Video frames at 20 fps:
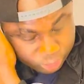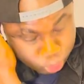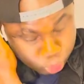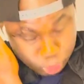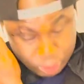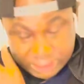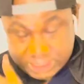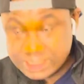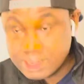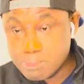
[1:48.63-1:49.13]

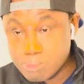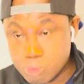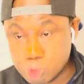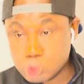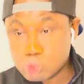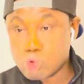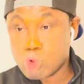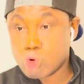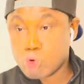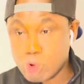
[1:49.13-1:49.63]
20
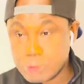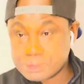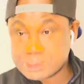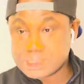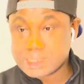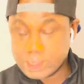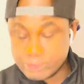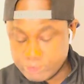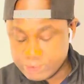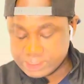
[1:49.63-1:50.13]
most corrupt
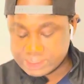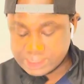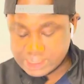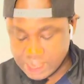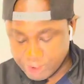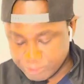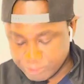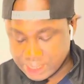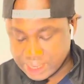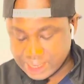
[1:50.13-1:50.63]
countries in
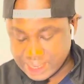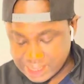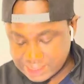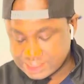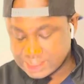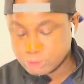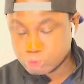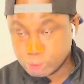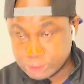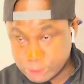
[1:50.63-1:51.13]
Africa. That's
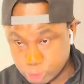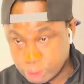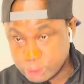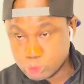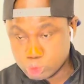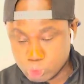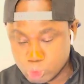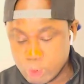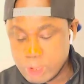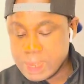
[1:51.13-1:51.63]
the
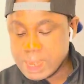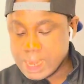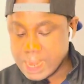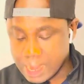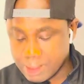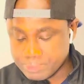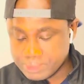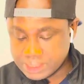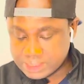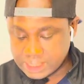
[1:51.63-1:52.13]
2022
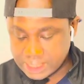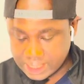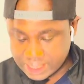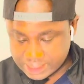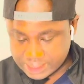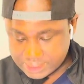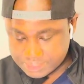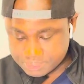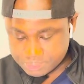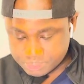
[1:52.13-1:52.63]
updated
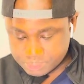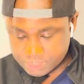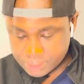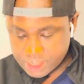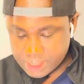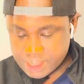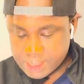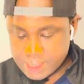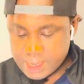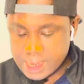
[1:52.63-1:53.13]
list.
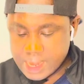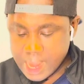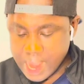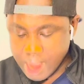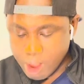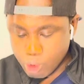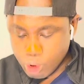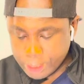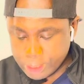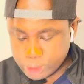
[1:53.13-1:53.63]

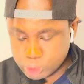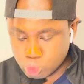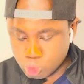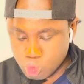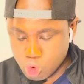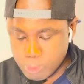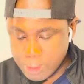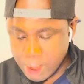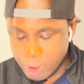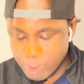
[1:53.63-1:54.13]
According to
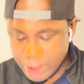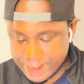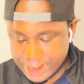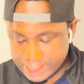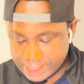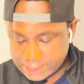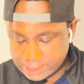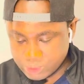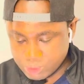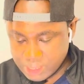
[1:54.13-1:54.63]
global
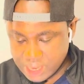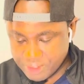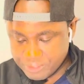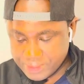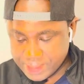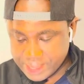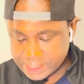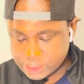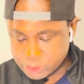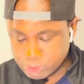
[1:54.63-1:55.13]
rankings, we have
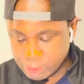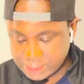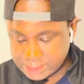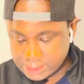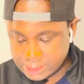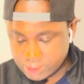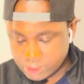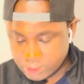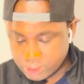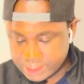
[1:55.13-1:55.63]

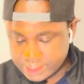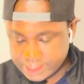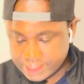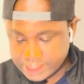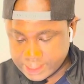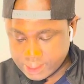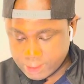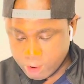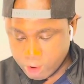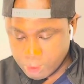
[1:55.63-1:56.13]
extracted only
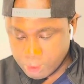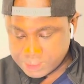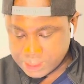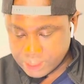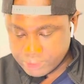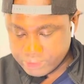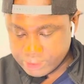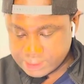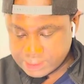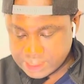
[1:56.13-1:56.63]
the corrupt
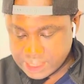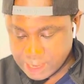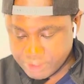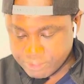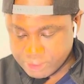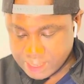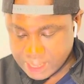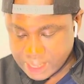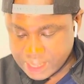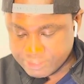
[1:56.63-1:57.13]
countries in
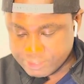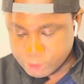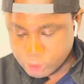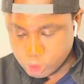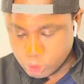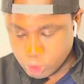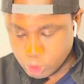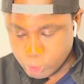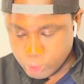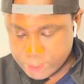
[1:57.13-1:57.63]
Africa, even
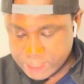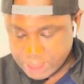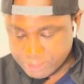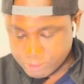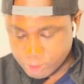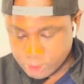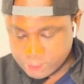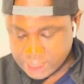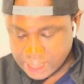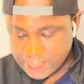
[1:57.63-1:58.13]
though we
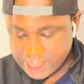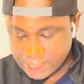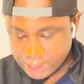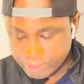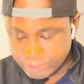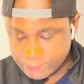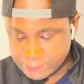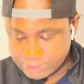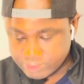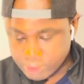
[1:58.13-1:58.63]
have other
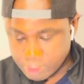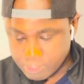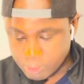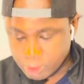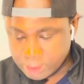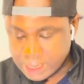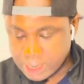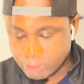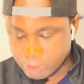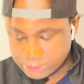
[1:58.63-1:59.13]
countries from
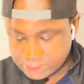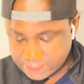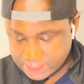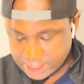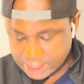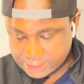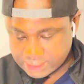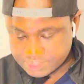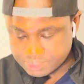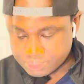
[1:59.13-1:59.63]
other
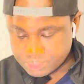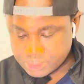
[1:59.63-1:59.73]
continents.